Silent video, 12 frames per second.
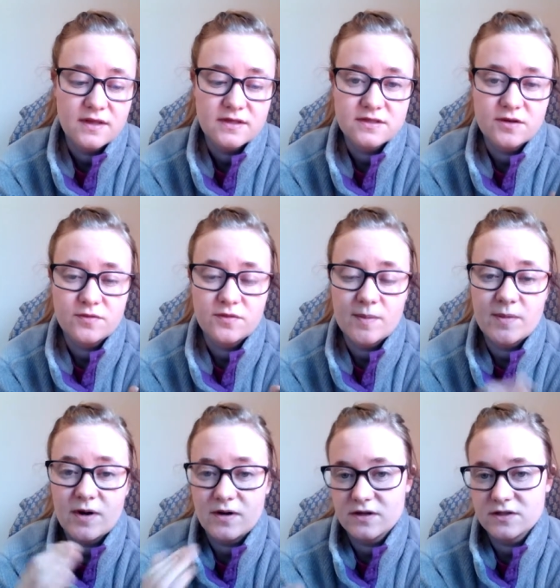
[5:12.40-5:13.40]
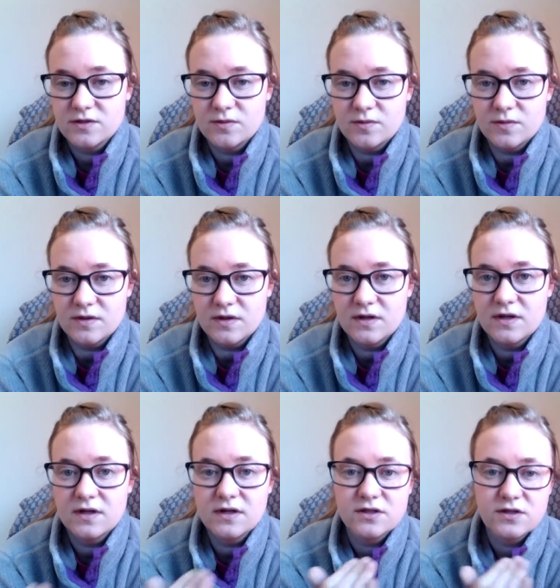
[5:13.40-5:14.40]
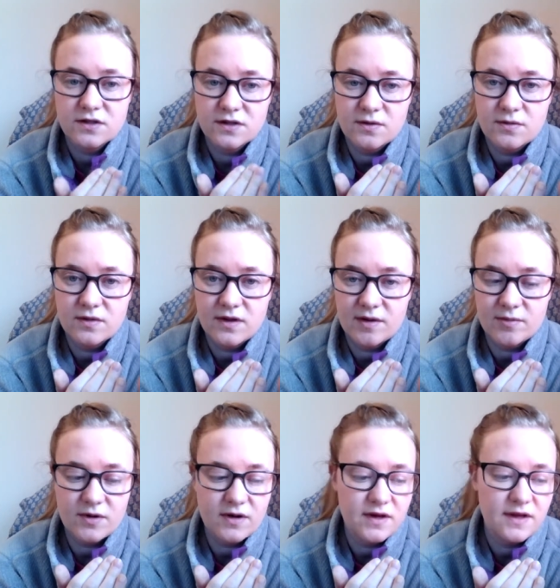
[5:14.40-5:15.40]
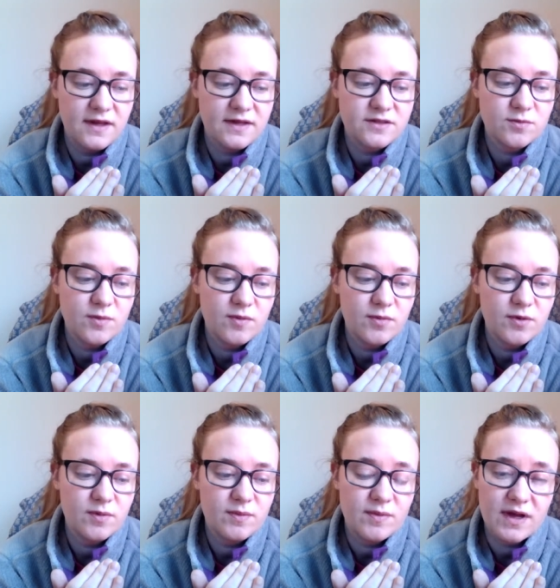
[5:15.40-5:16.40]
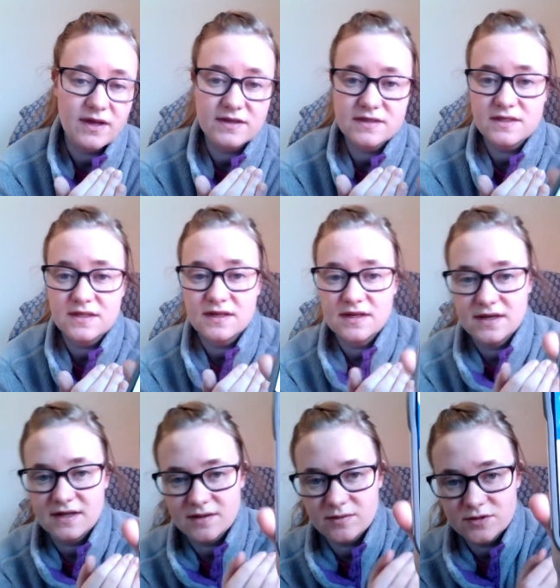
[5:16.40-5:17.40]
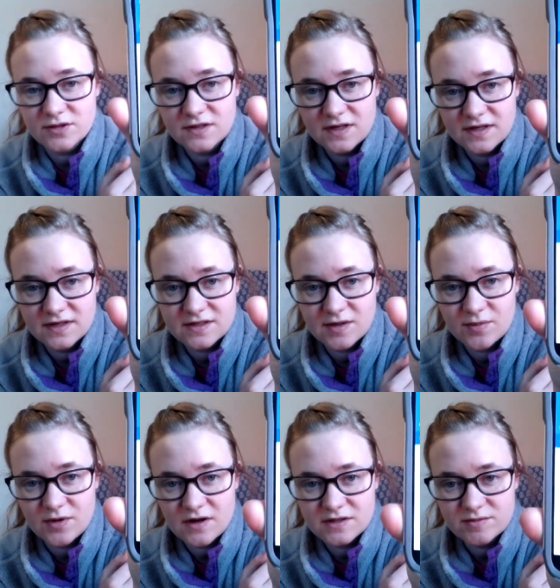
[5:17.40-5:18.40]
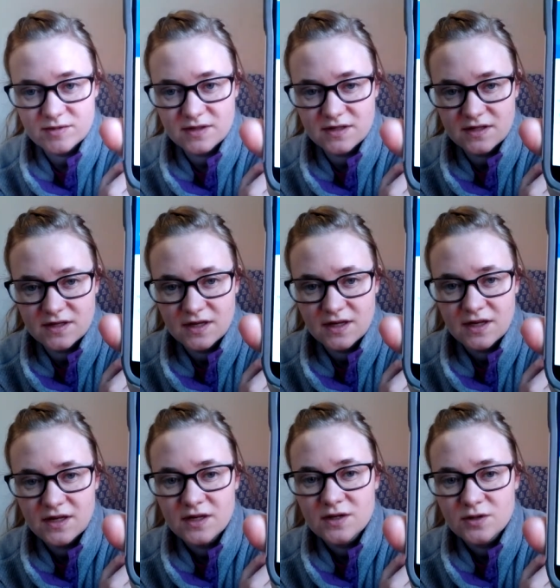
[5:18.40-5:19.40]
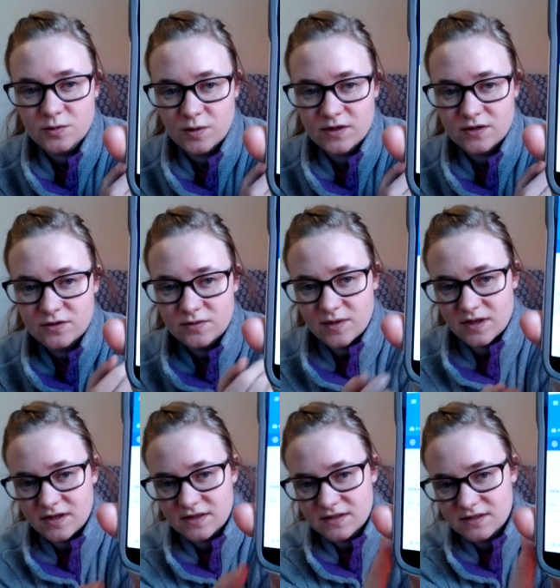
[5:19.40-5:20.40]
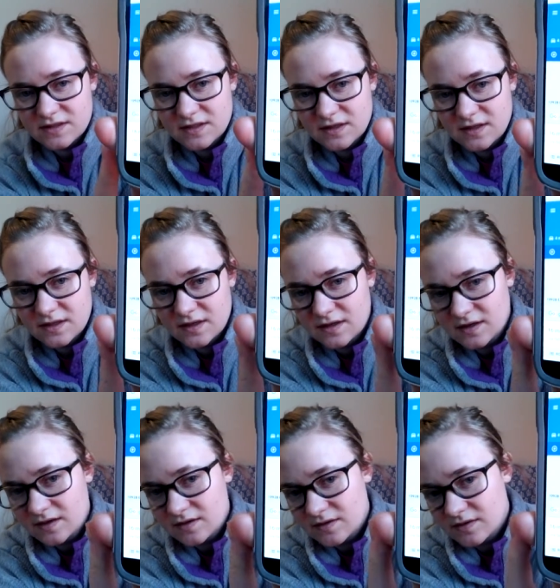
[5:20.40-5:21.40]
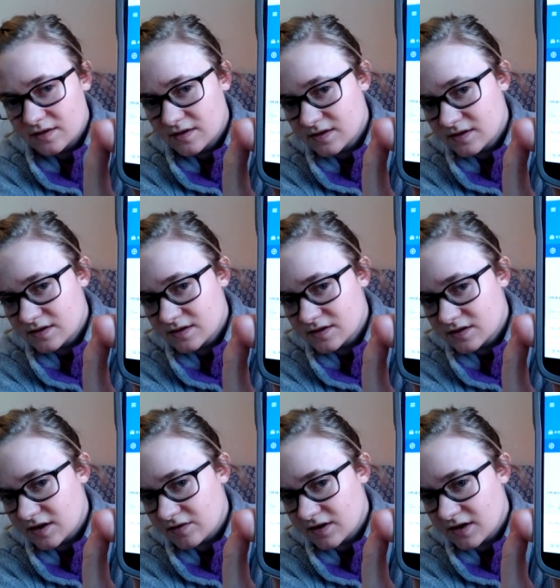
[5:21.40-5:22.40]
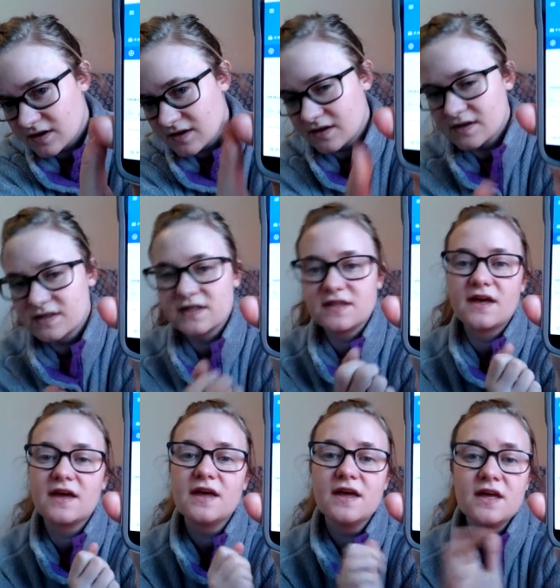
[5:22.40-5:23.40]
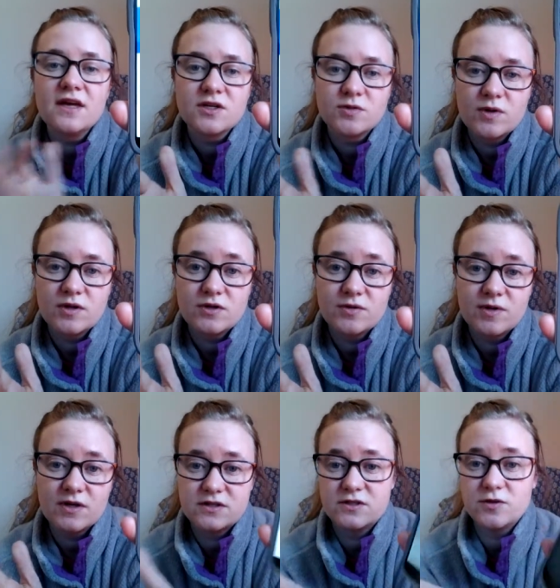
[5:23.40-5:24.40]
So from our school to the local library, it's 1.1 miles and it should take us approximately 22 minutes. It should have an icon that looks like that. 22 minutes